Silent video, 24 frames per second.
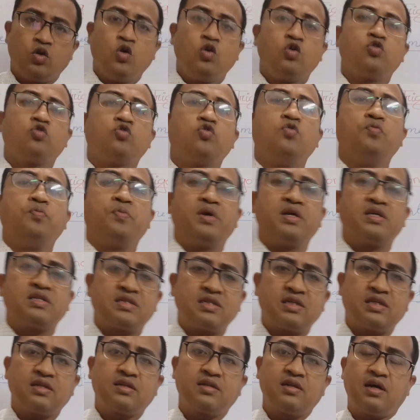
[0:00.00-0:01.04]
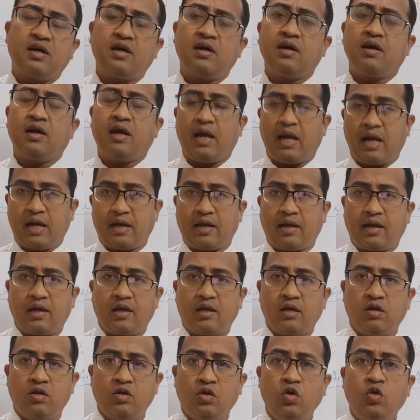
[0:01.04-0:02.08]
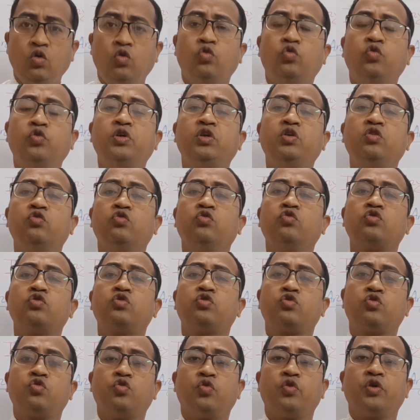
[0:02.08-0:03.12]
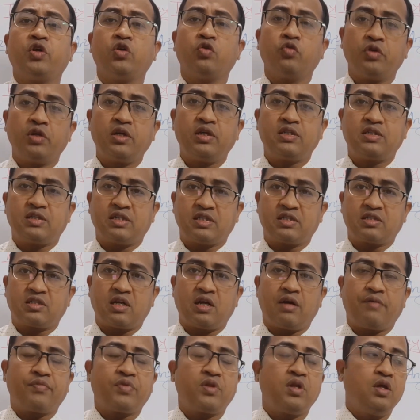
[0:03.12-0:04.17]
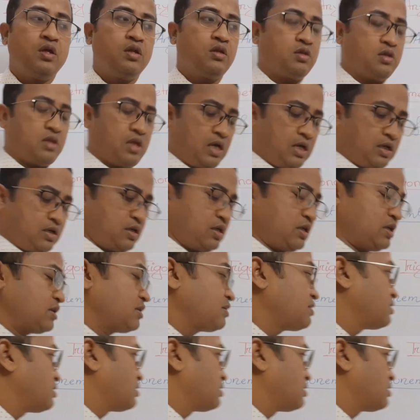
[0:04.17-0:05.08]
To measure the angle, we use 2 unit system, that is